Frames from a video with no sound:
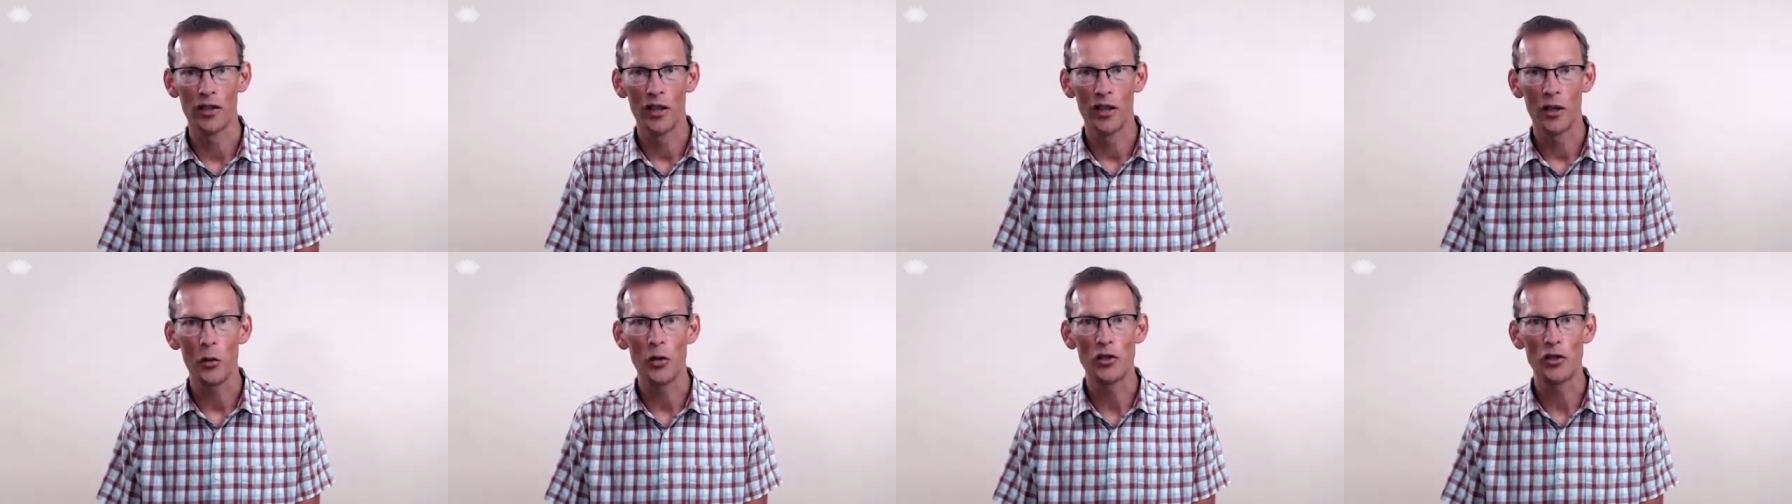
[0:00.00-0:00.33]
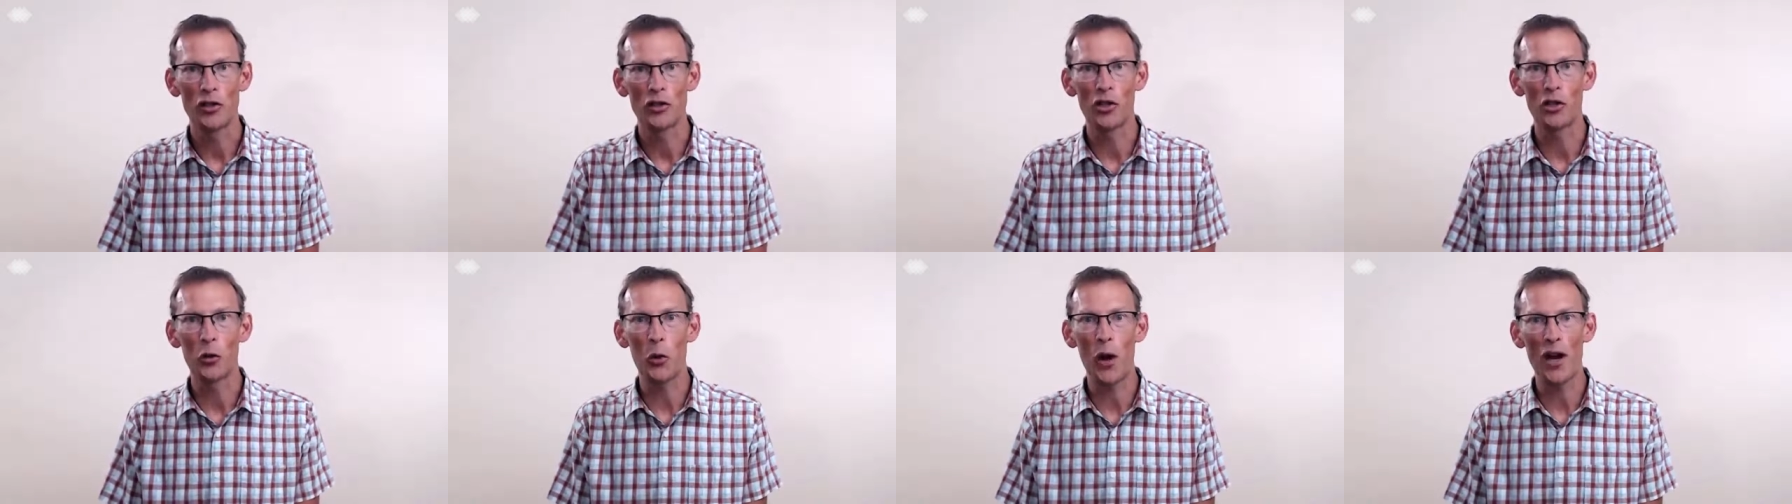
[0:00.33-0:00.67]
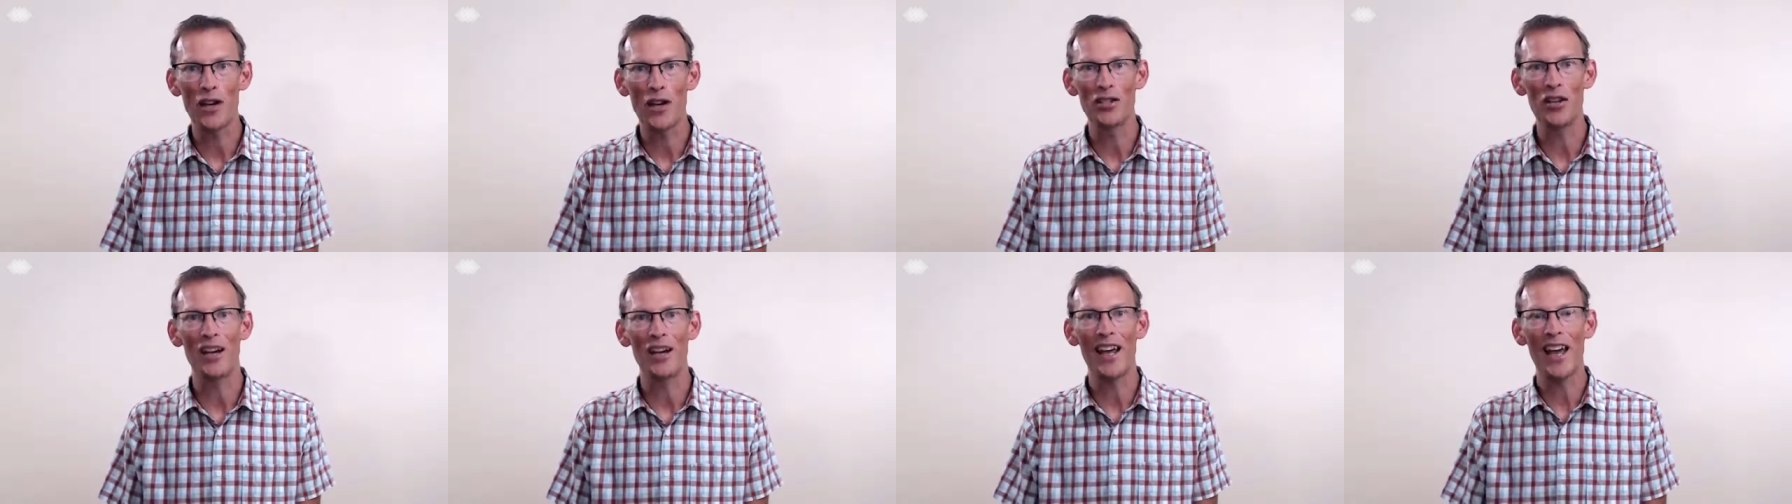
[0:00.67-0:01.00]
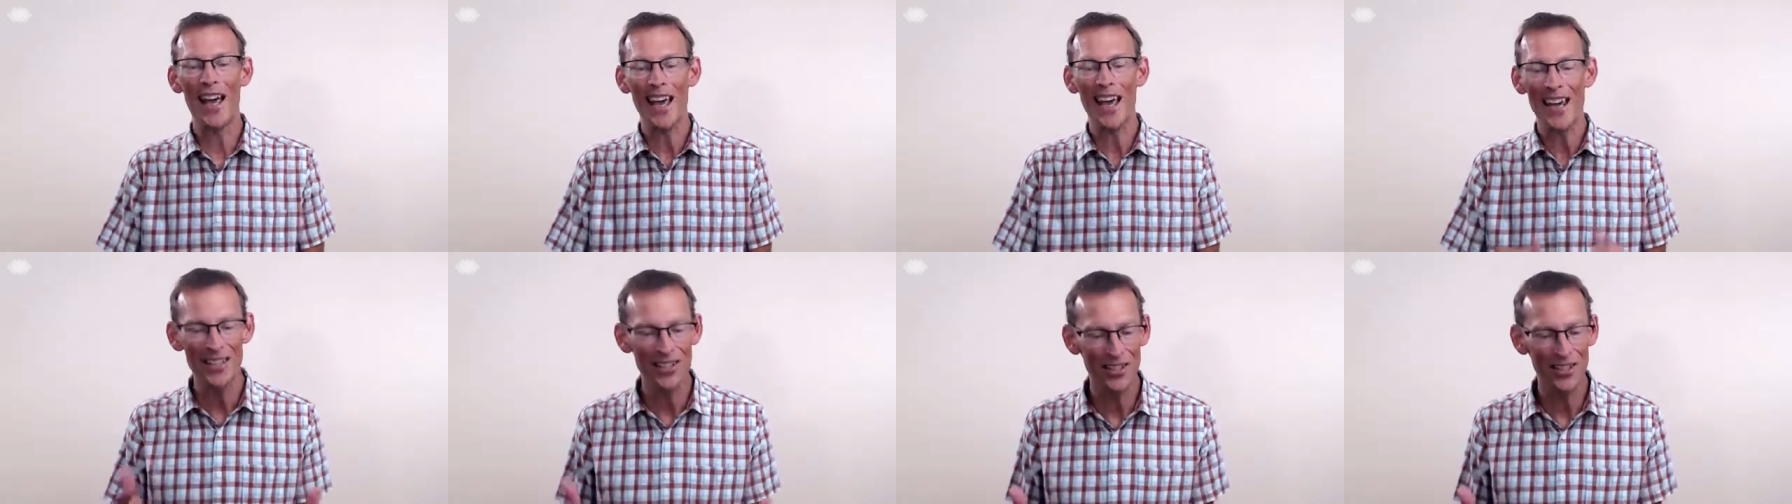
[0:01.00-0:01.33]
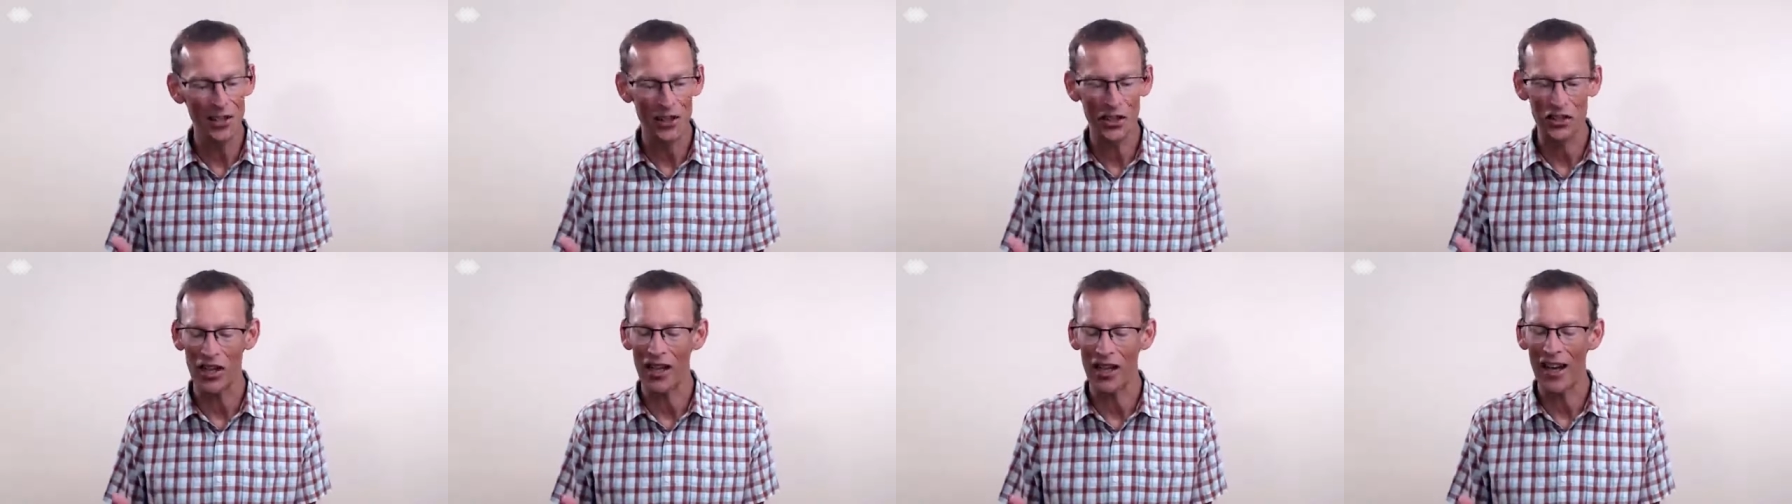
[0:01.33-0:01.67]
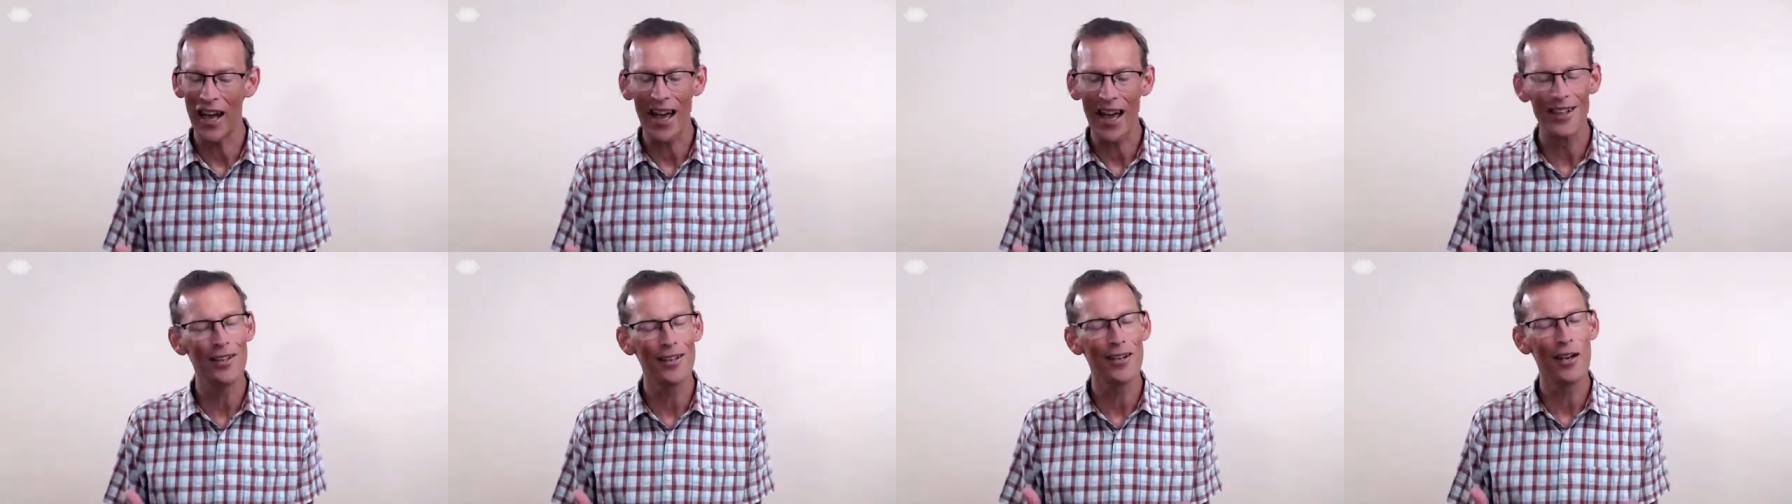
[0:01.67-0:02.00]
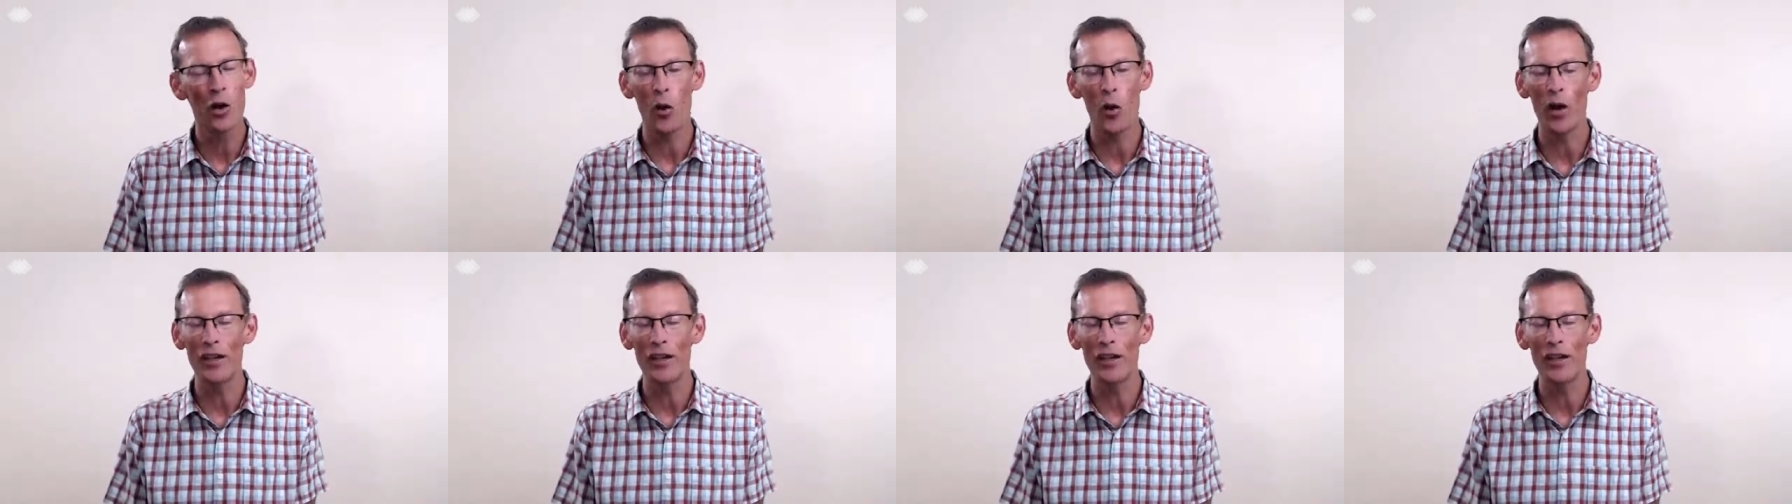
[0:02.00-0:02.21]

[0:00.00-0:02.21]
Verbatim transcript: Which is the question I hated because I had no